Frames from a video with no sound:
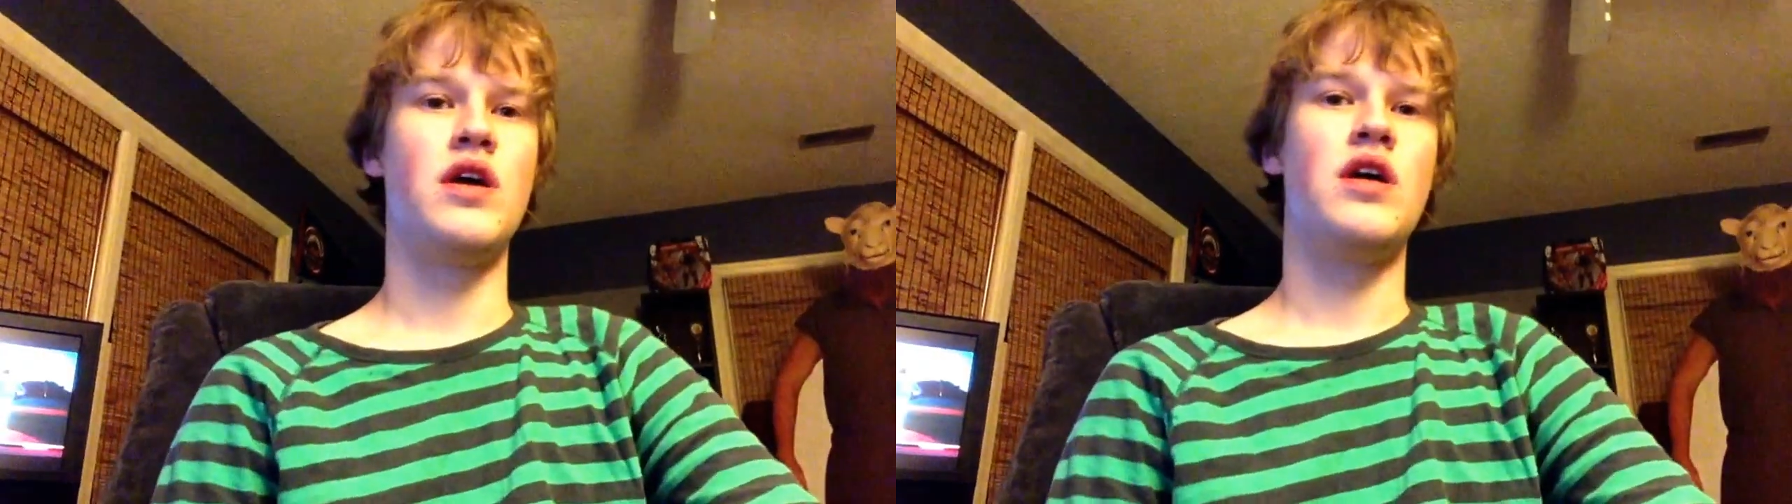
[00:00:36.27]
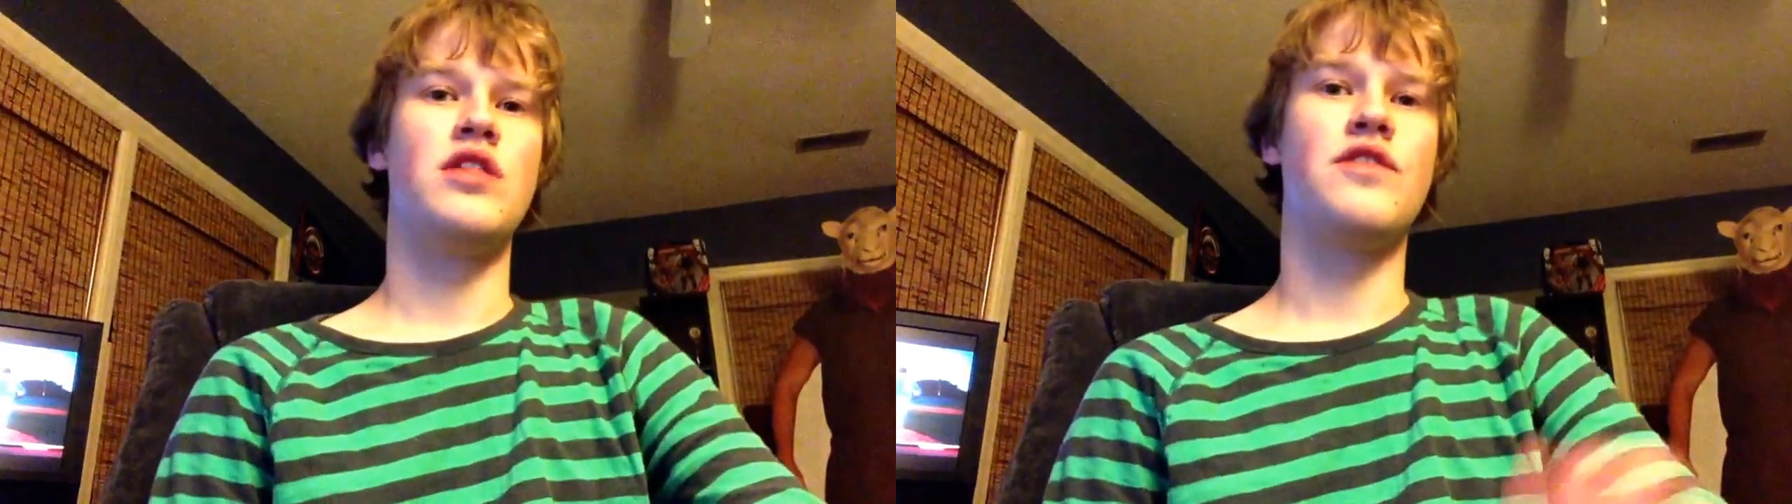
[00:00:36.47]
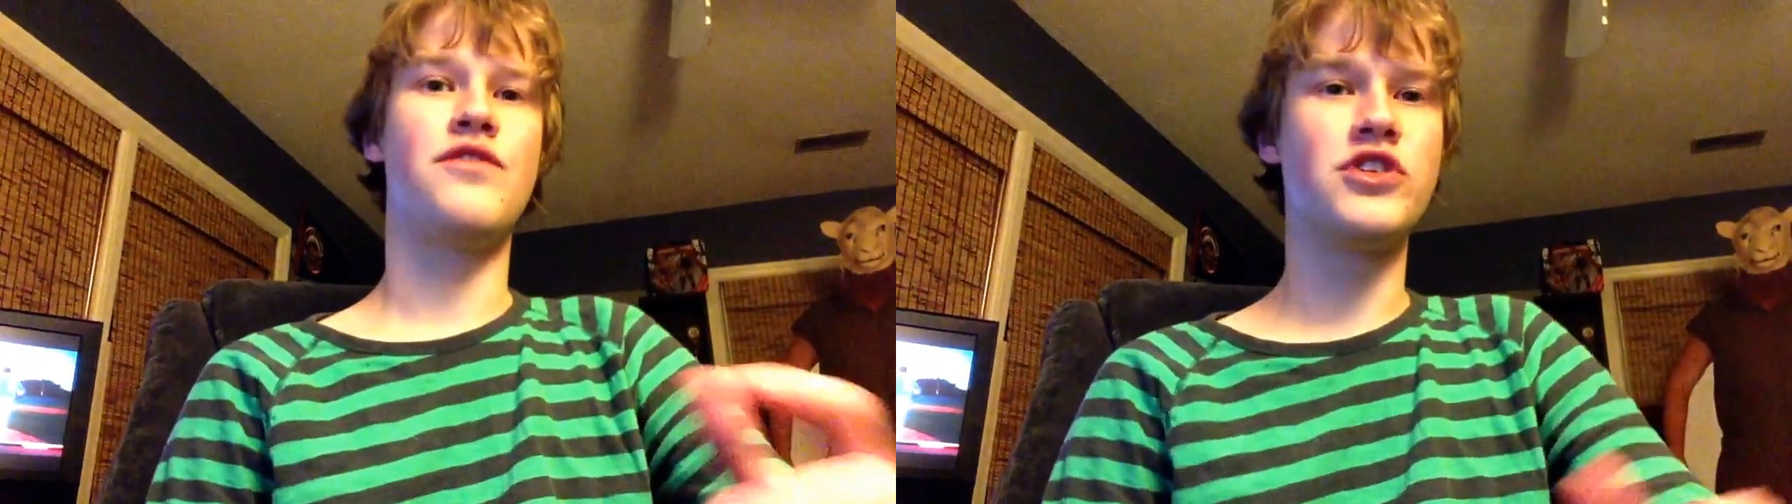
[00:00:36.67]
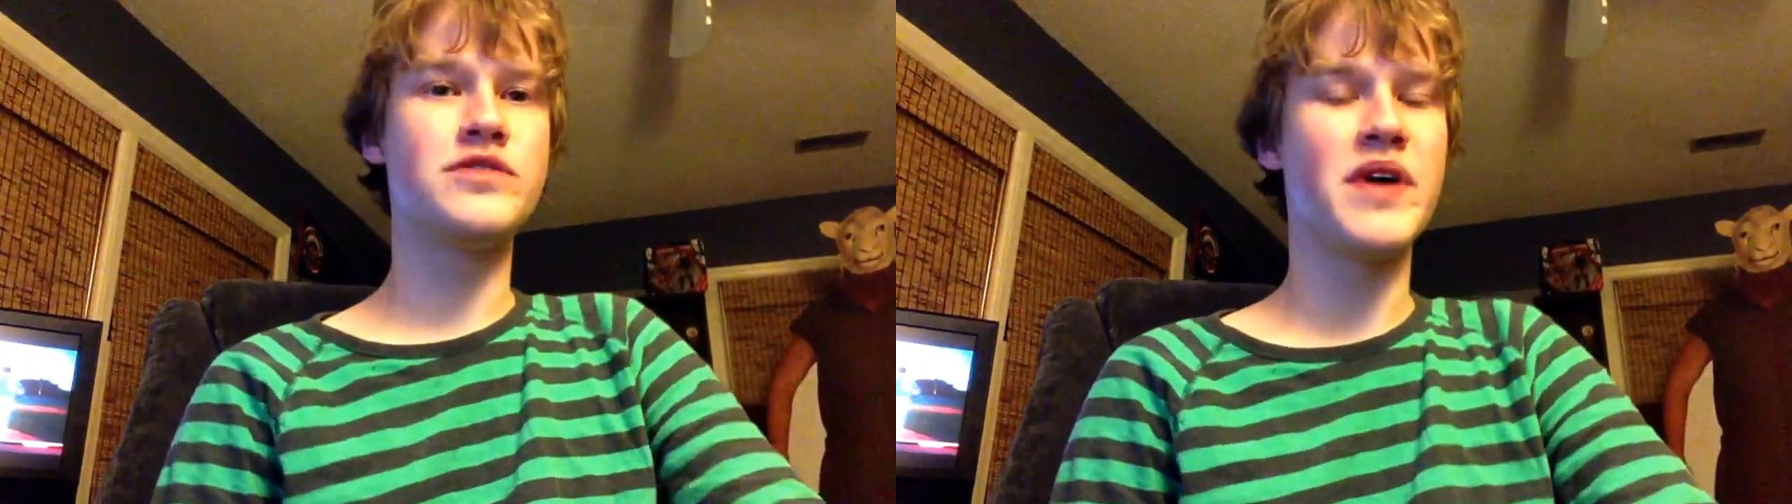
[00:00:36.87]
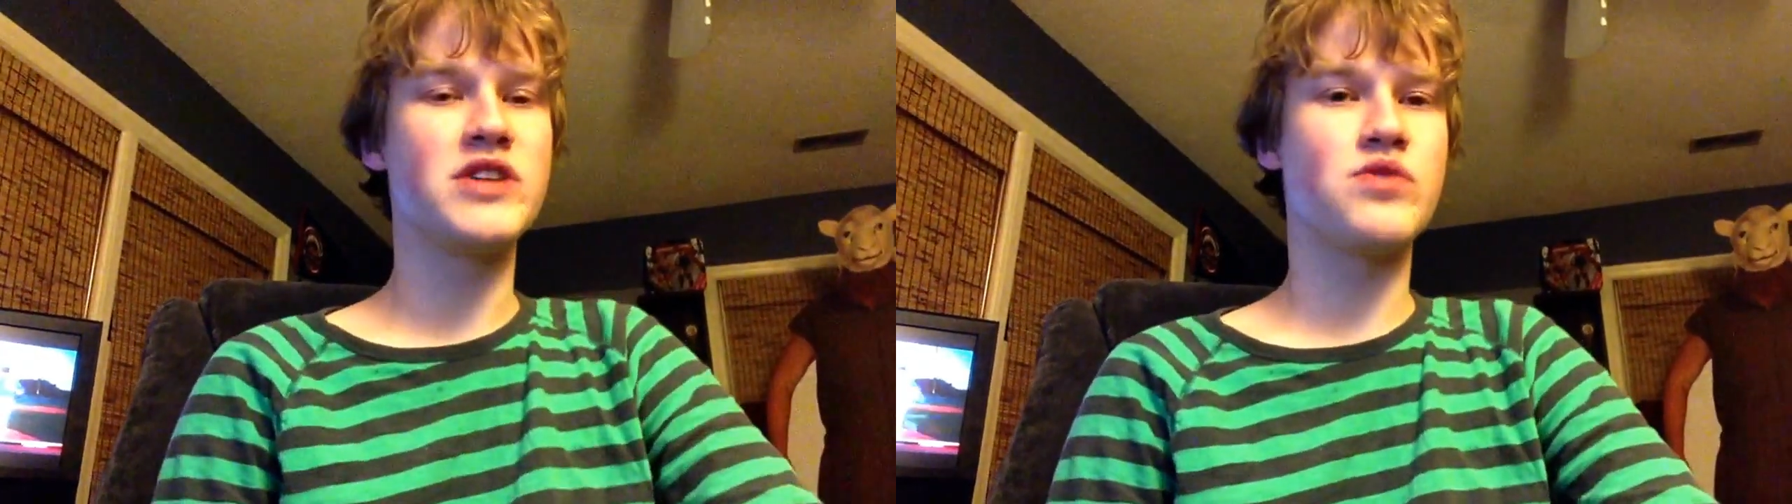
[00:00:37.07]
The first
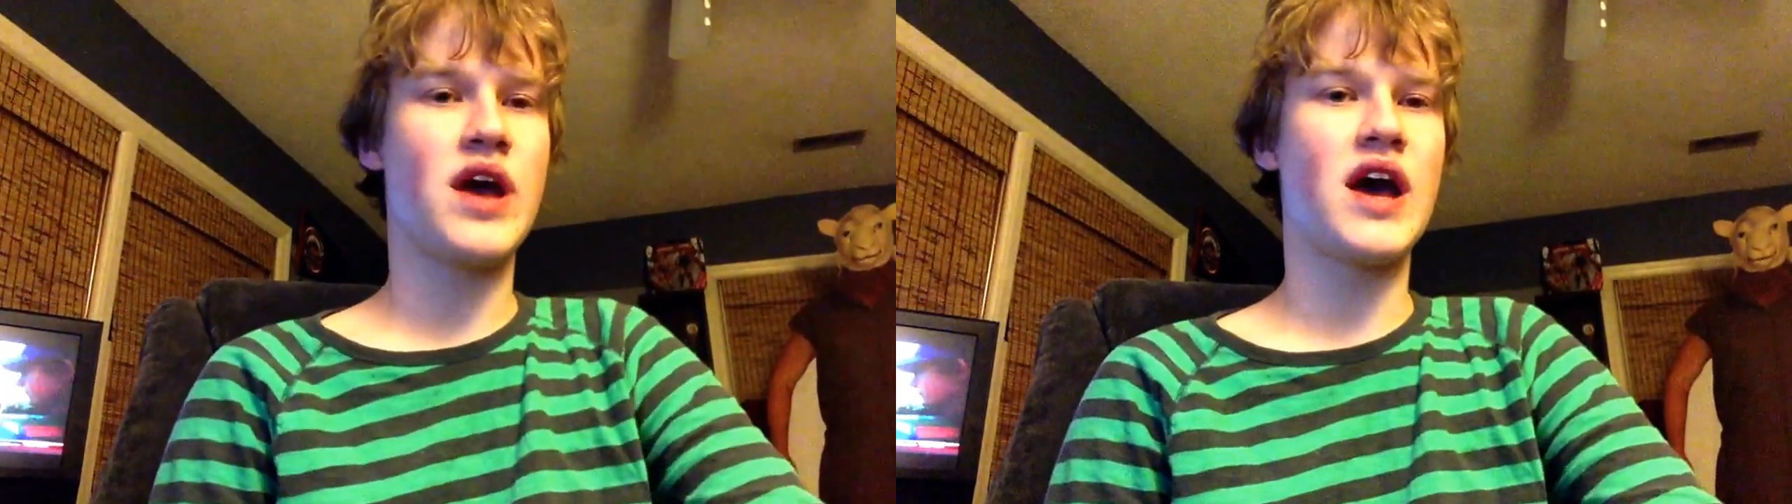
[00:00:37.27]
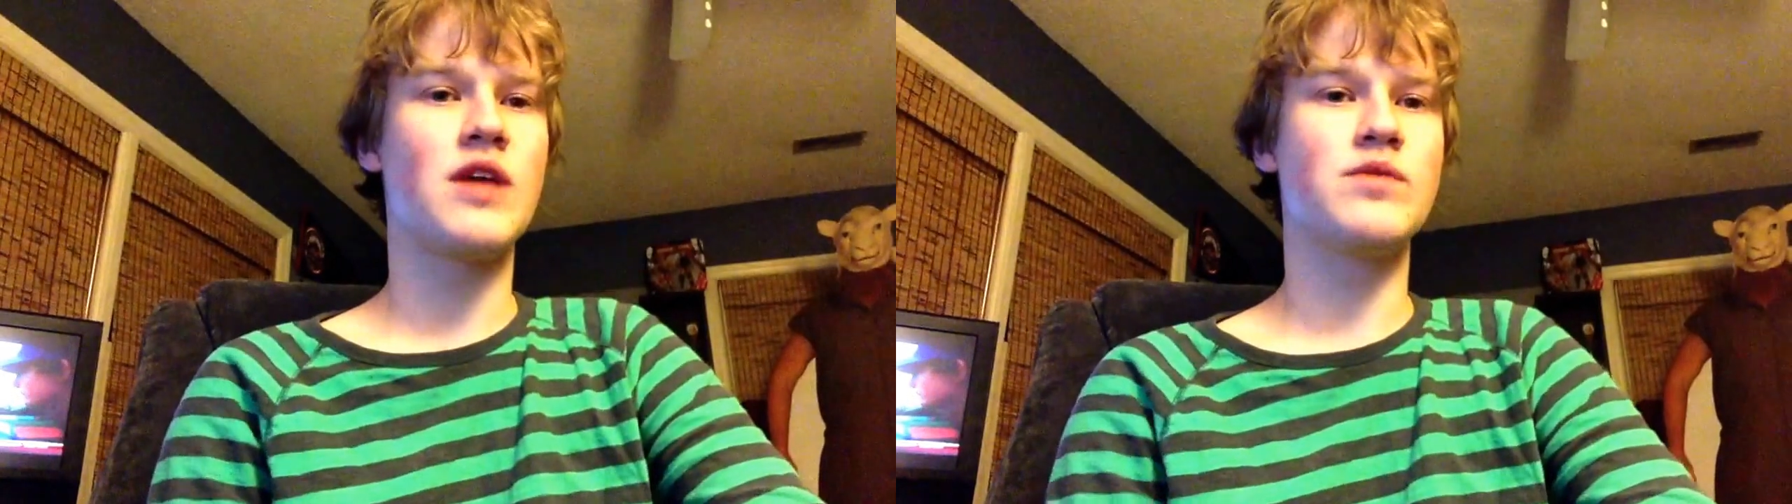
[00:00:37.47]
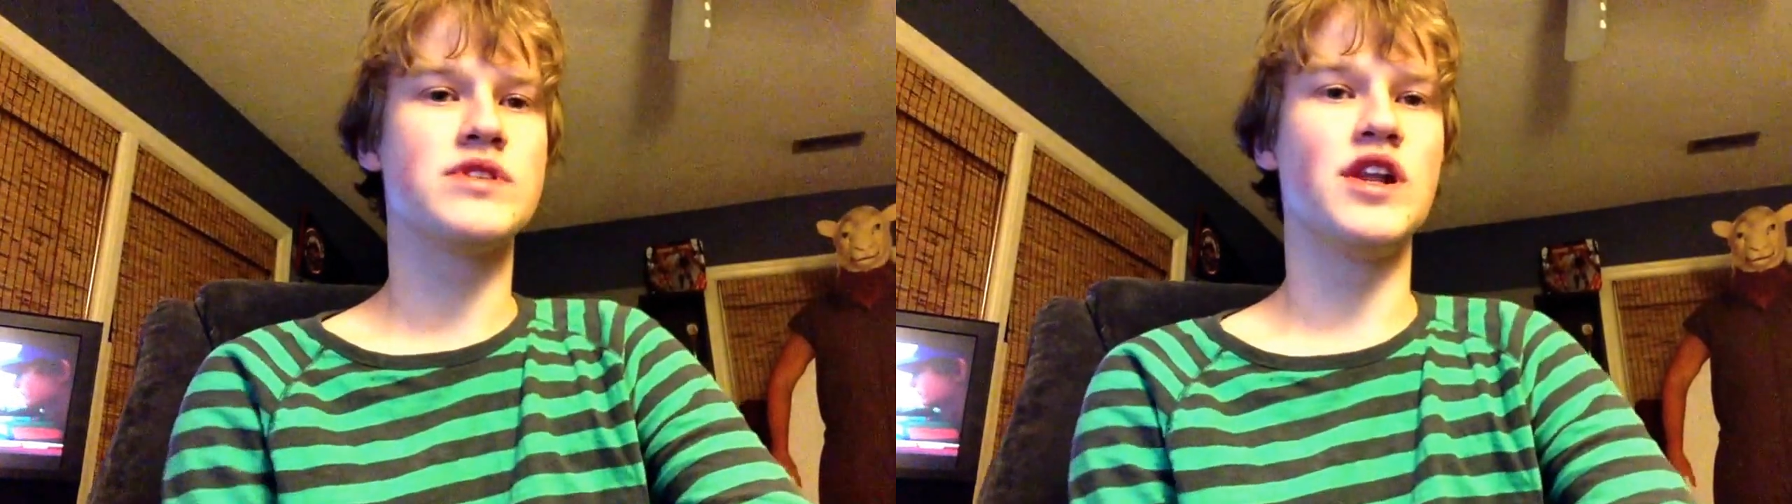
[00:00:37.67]
match we had was